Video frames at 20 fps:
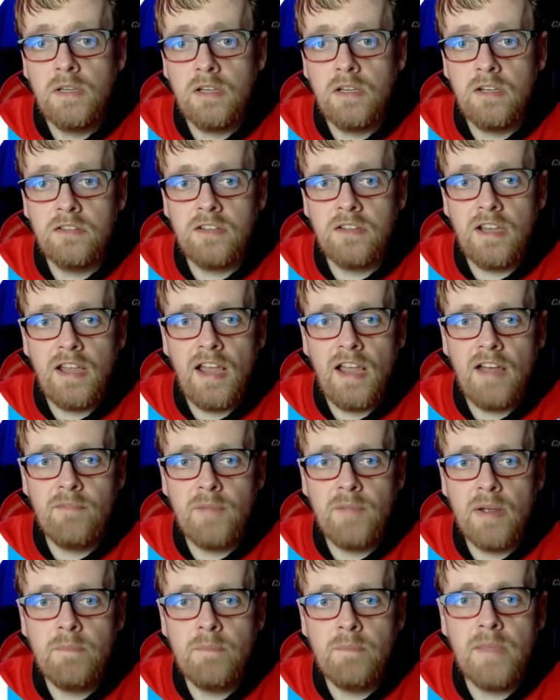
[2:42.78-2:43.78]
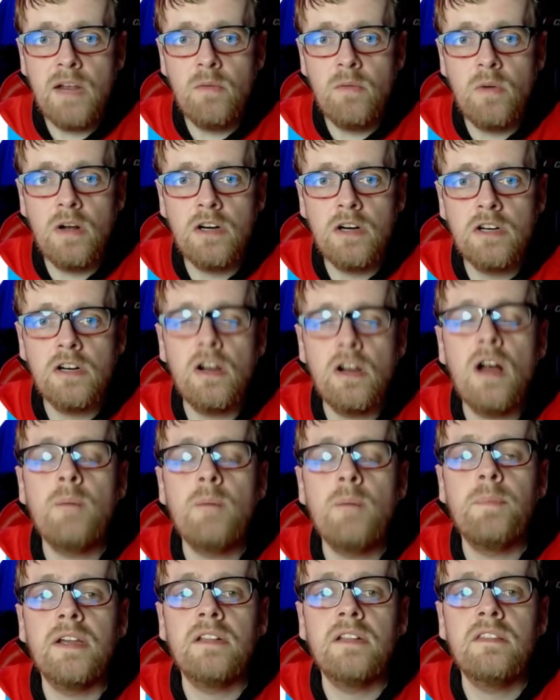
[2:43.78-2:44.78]
because I have my main one
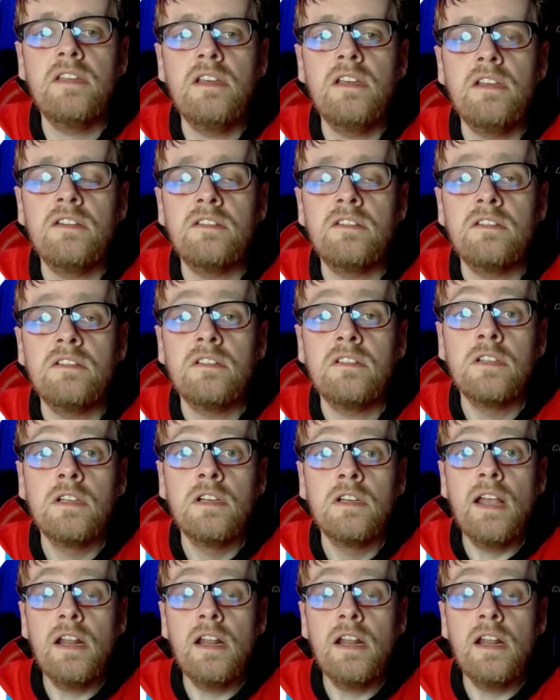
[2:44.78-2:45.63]
up like this